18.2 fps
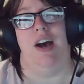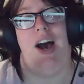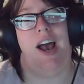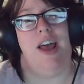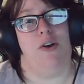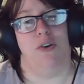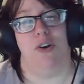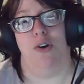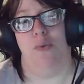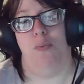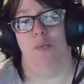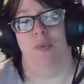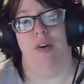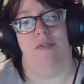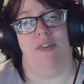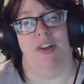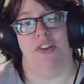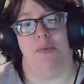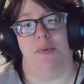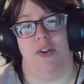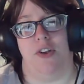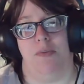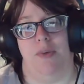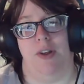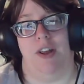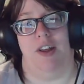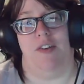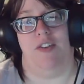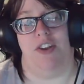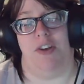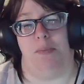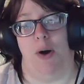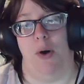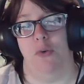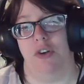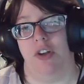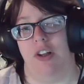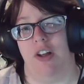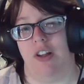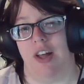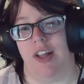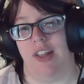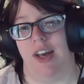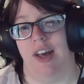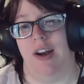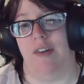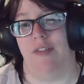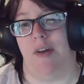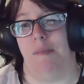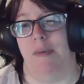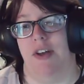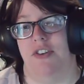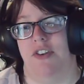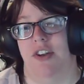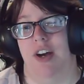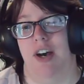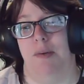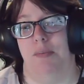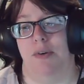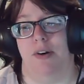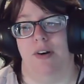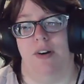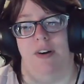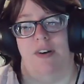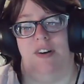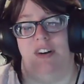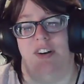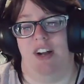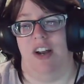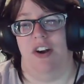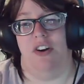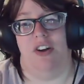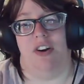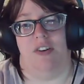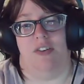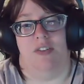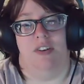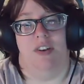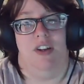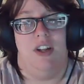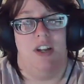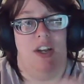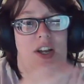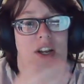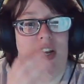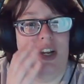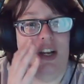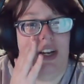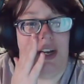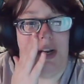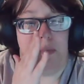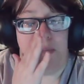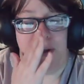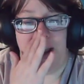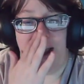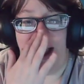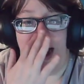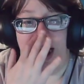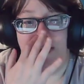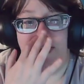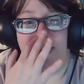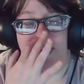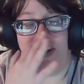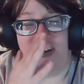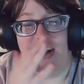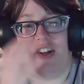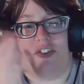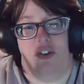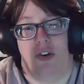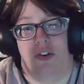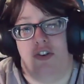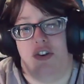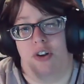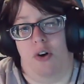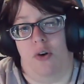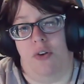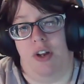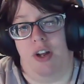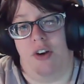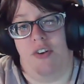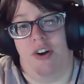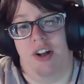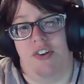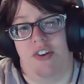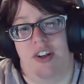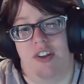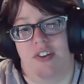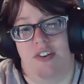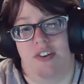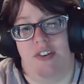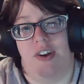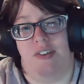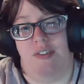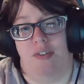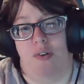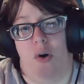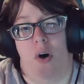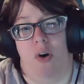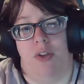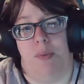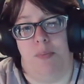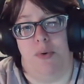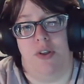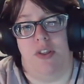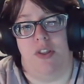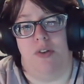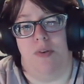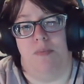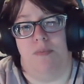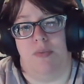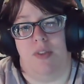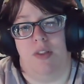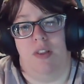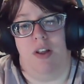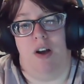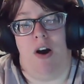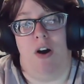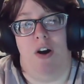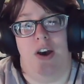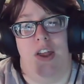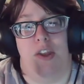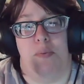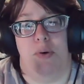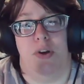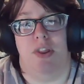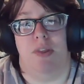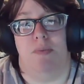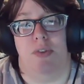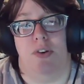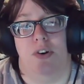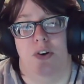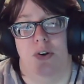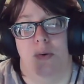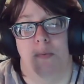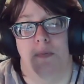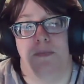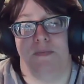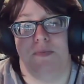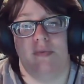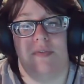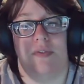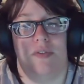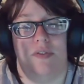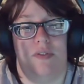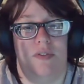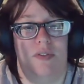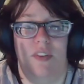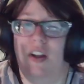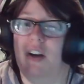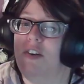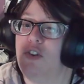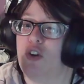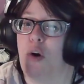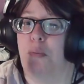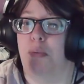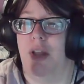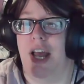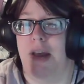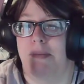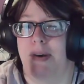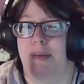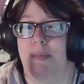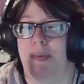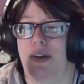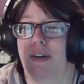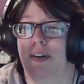I don't know if that's supposed to be if he's supposed to look like that, or if I messed up, or I don't know. But yeah, obviously Natsuo is still holding a grudge against Endeavor for all he's put them through. Don't blame him.